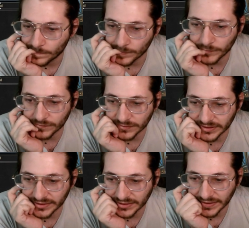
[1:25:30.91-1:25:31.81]
removal
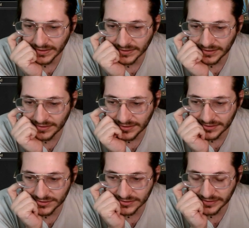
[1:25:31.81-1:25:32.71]
in their hand? I think I
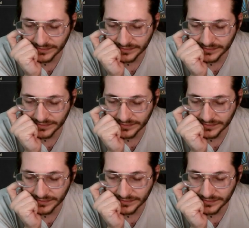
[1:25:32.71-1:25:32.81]
just have